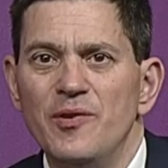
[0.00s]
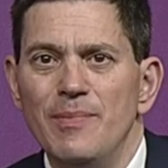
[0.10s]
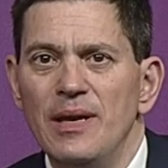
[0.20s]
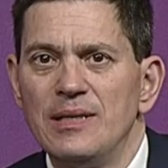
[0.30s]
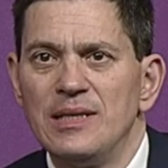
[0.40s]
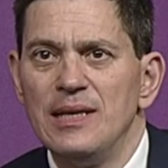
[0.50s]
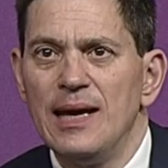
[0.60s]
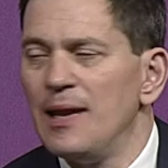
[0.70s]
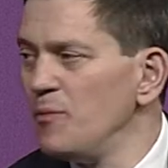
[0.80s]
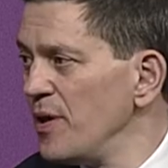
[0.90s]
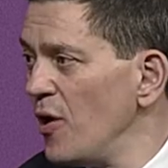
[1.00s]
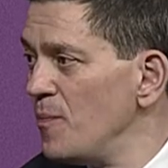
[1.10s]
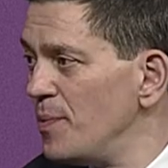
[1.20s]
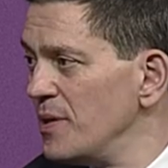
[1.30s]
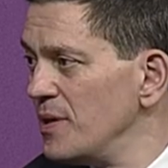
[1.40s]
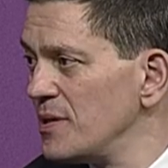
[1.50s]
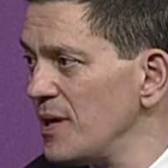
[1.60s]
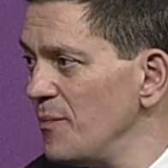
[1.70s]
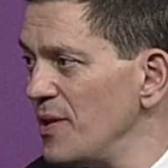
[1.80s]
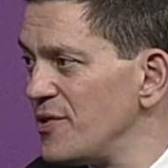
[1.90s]
humility and with
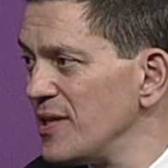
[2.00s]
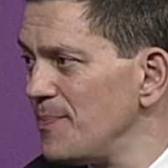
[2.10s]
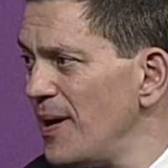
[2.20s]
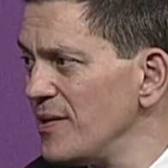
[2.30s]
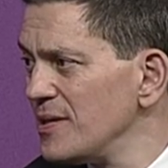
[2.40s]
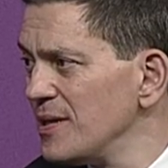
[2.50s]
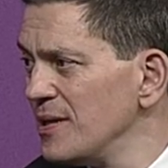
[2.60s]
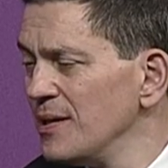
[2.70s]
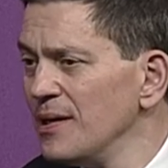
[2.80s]
openness and with transparency.